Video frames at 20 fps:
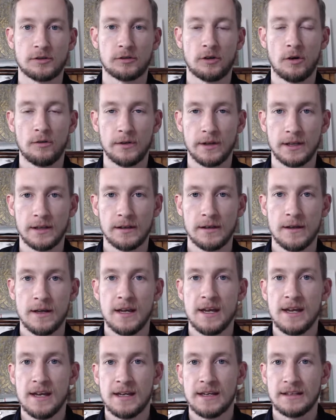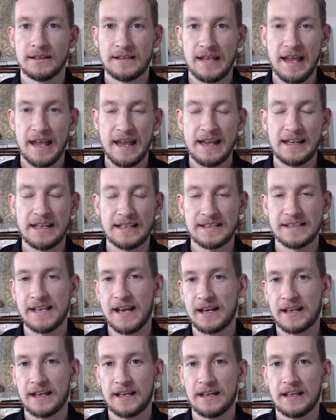scrolling, take a
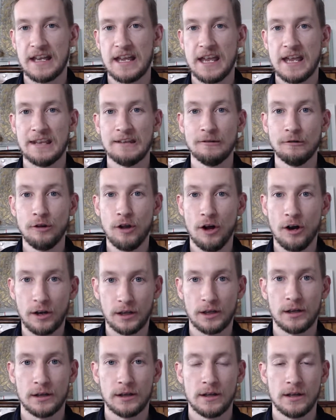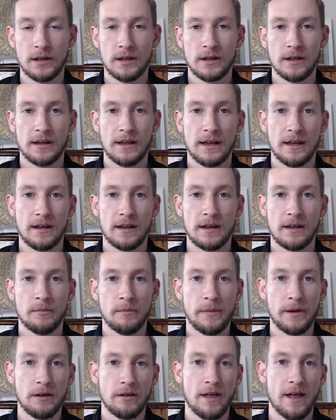second and look and
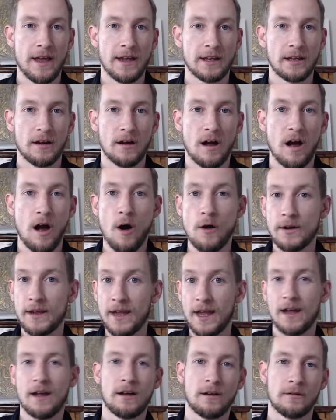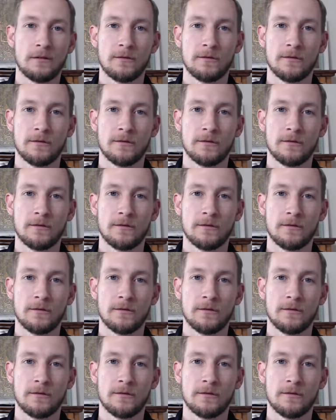be like, oh yeah,